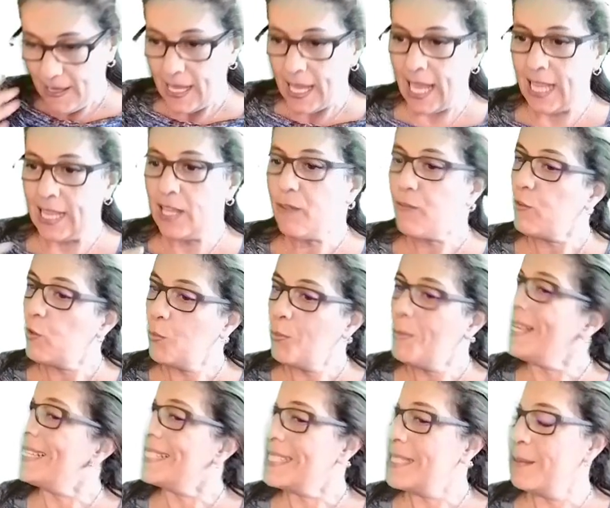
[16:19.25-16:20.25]
and if you
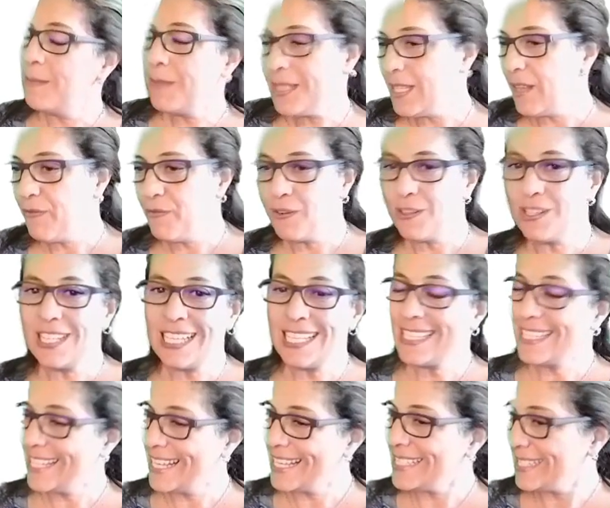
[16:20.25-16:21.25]
mix them in different
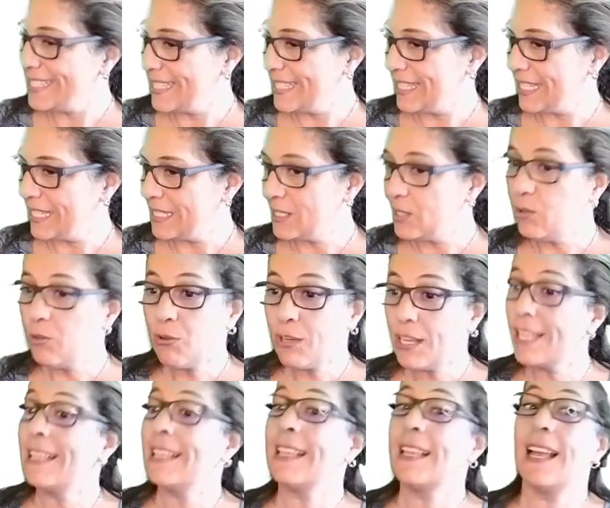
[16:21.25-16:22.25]
intensities, you
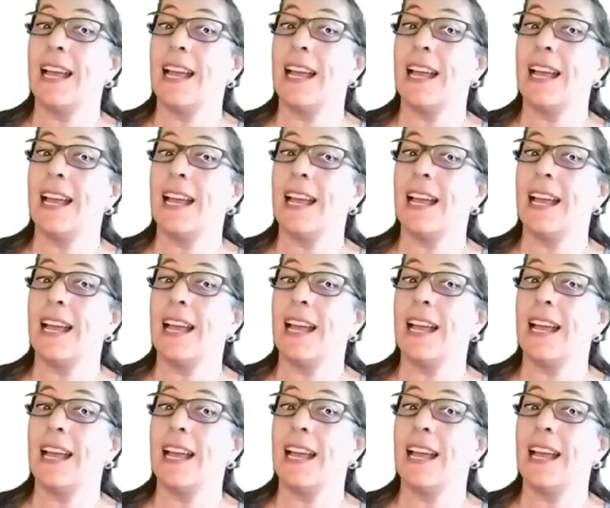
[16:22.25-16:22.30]
can